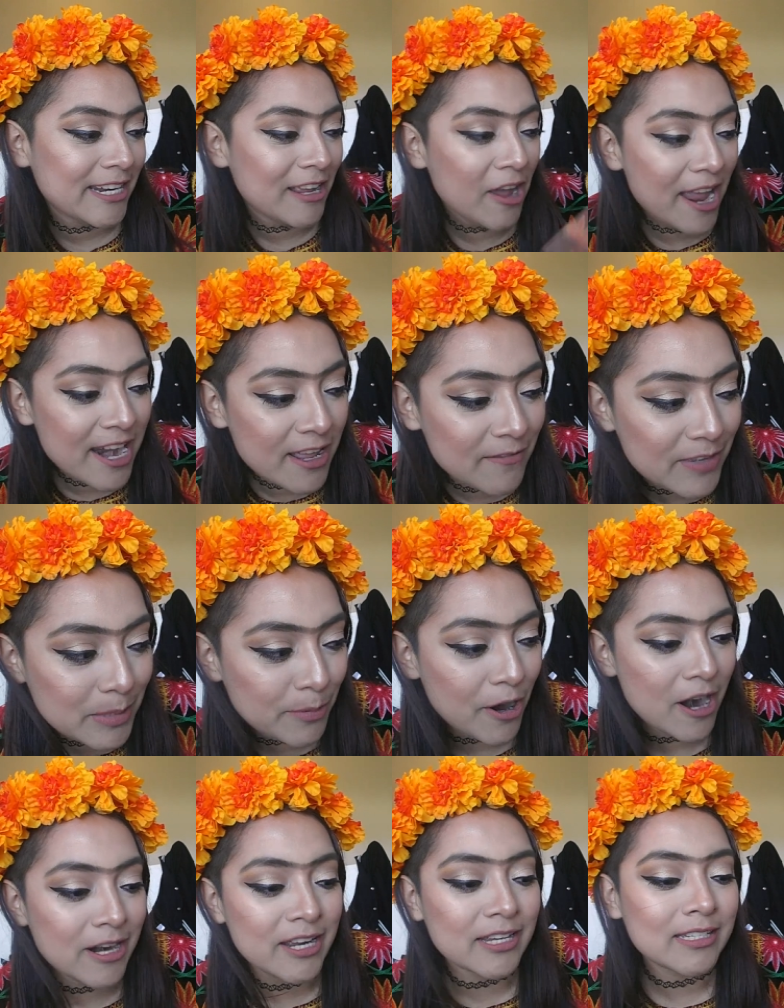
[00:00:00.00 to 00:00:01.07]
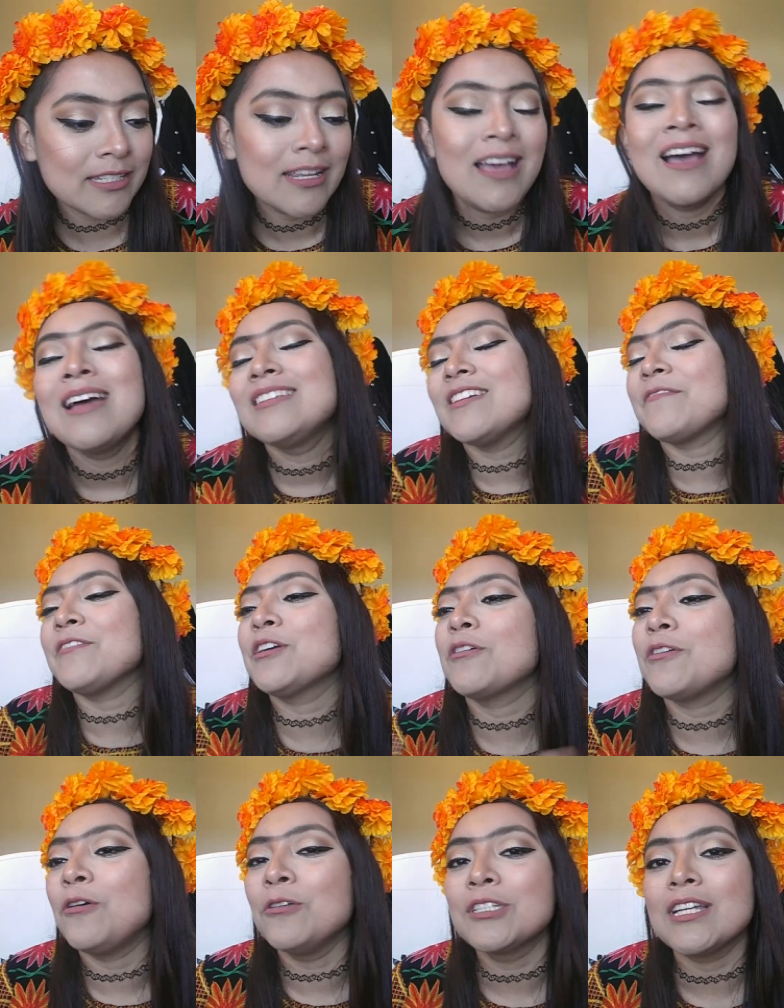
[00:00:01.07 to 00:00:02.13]
in any of these products, definitely go
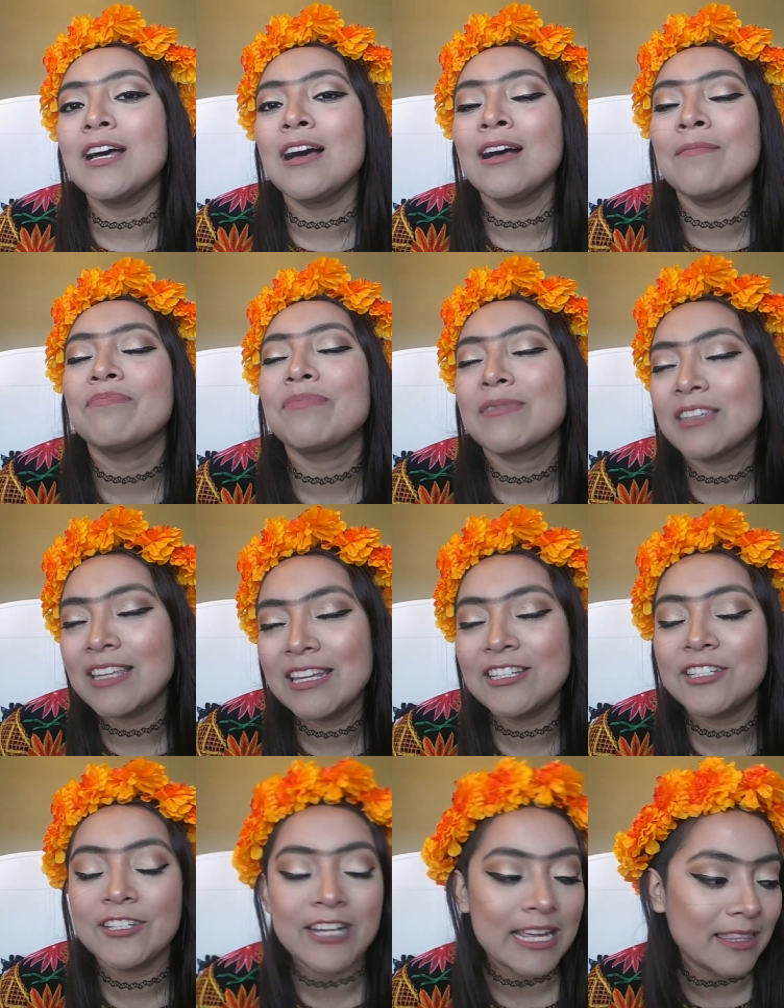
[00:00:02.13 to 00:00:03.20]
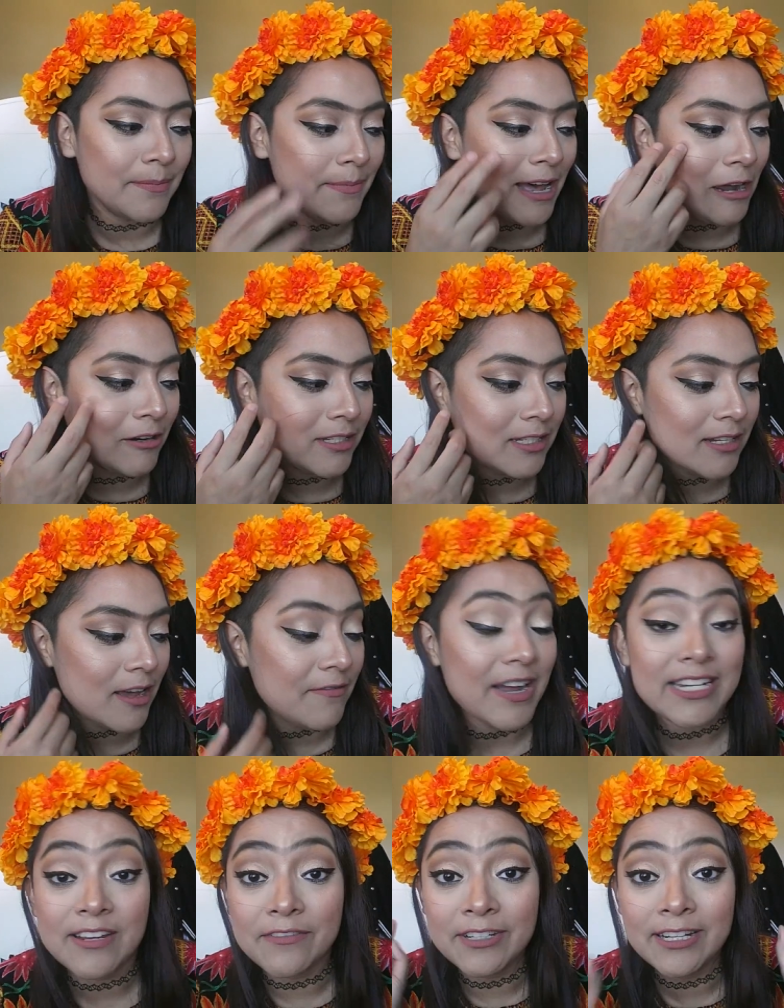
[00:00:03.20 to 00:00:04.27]
to Ulta and check them out and stuff.
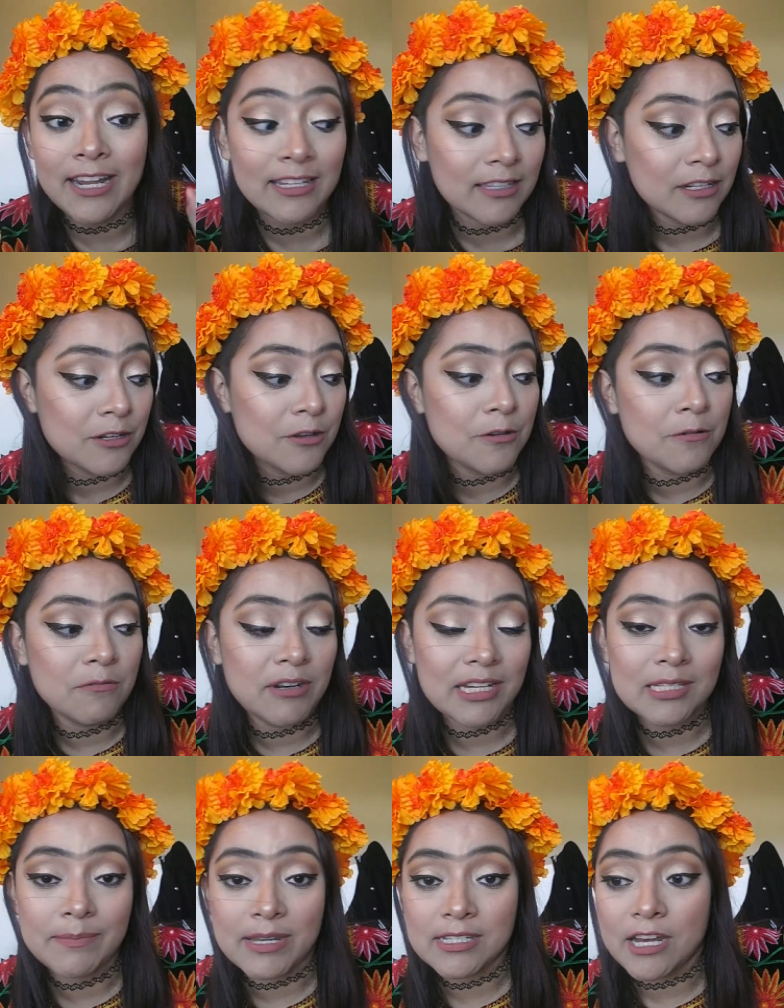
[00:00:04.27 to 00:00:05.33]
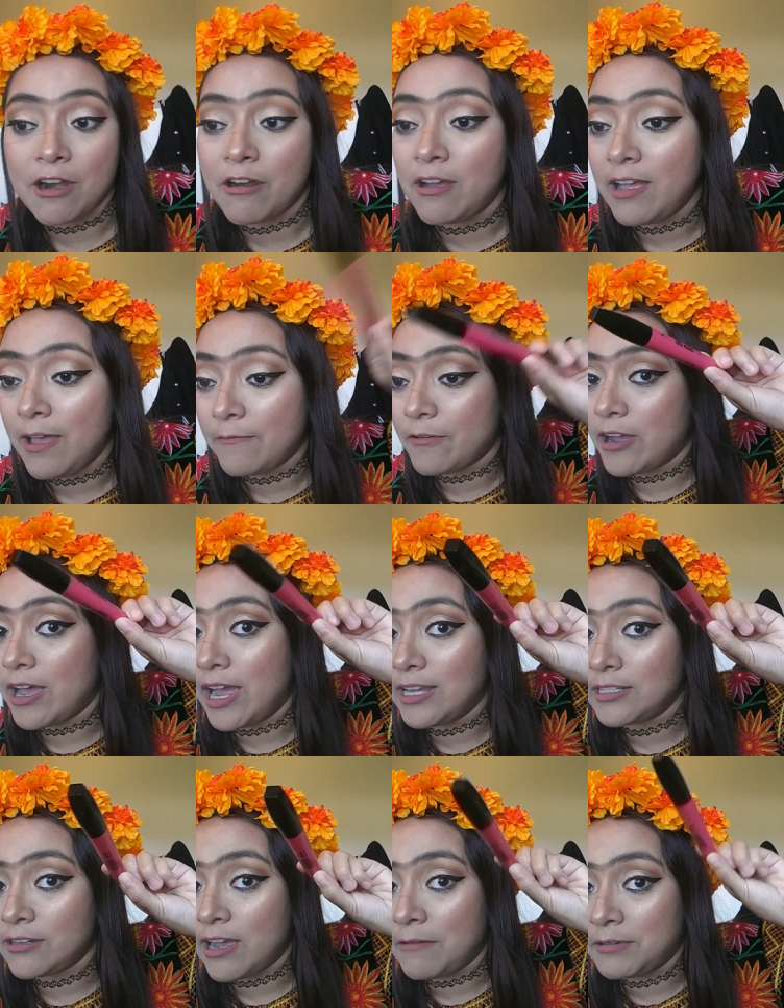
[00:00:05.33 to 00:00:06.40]
I definitely like the new NYX mascara,
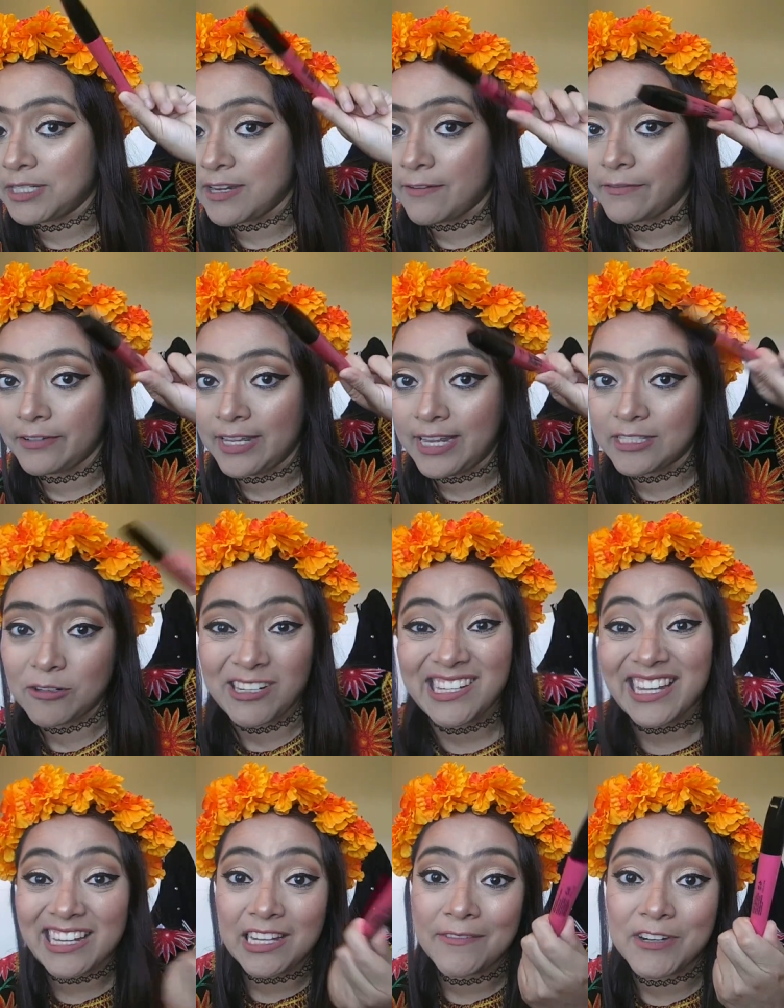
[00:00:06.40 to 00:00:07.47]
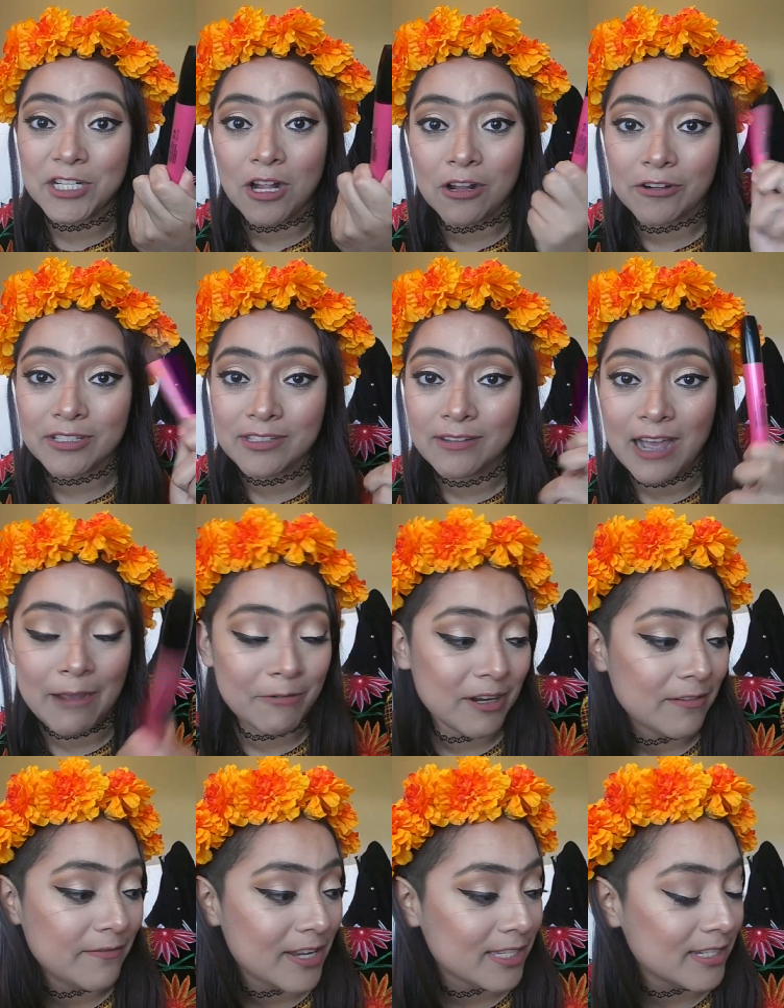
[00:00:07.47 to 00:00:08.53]
FYI, so I would definitely, it's only like $11. I would
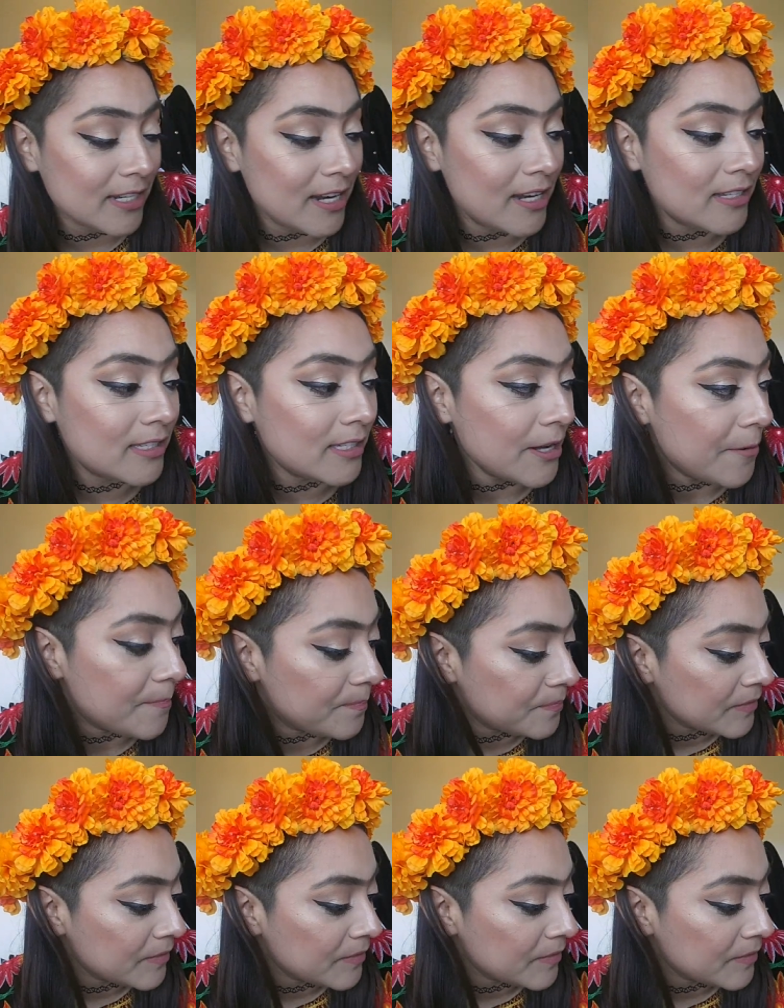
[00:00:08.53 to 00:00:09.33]
invest in it, so.